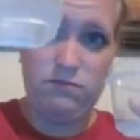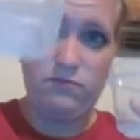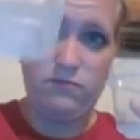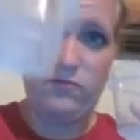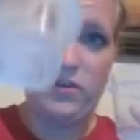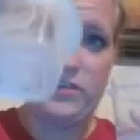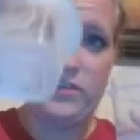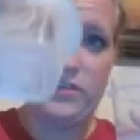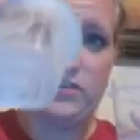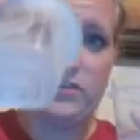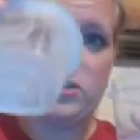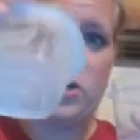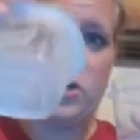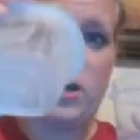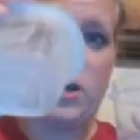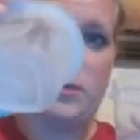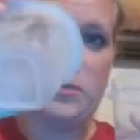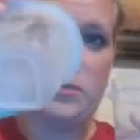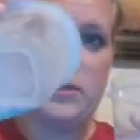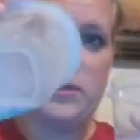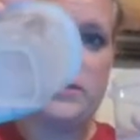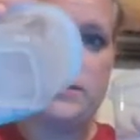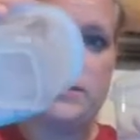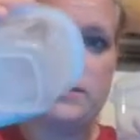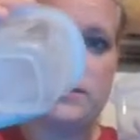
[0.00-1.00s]
Well, the top
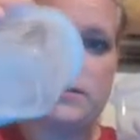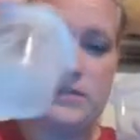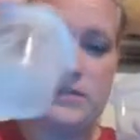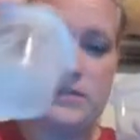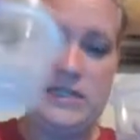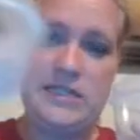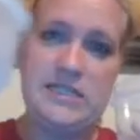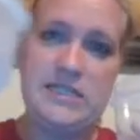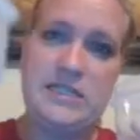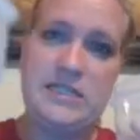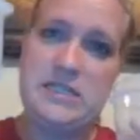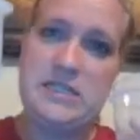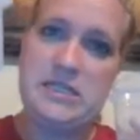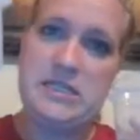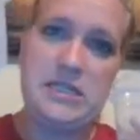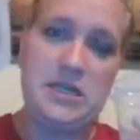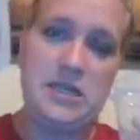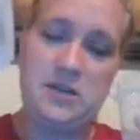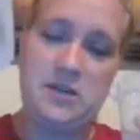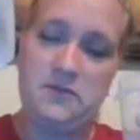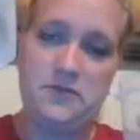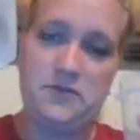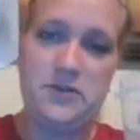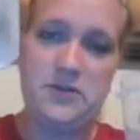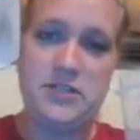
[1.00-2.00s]
is. It didn't let
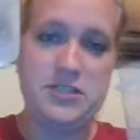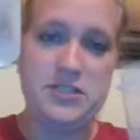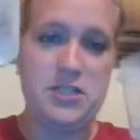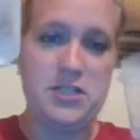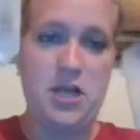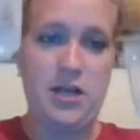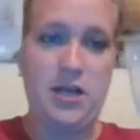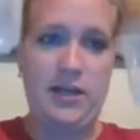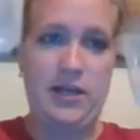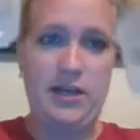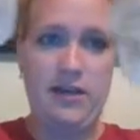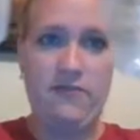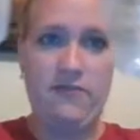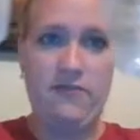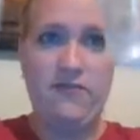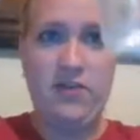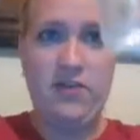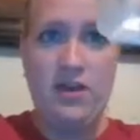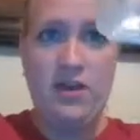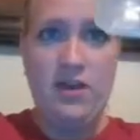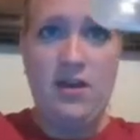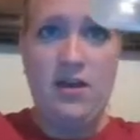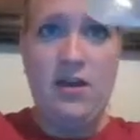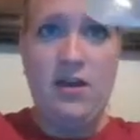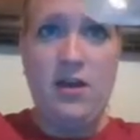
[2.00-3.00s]
it freeze long enough.
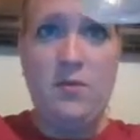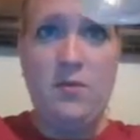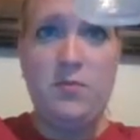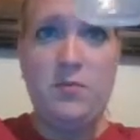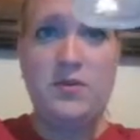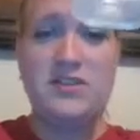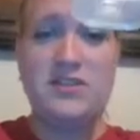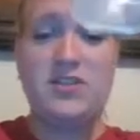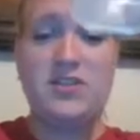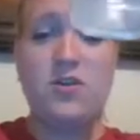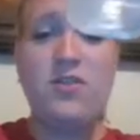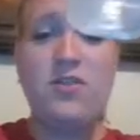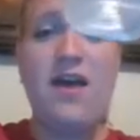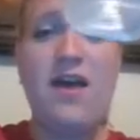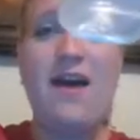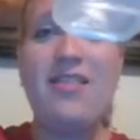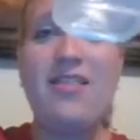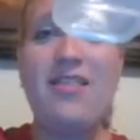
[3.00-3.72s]
But so that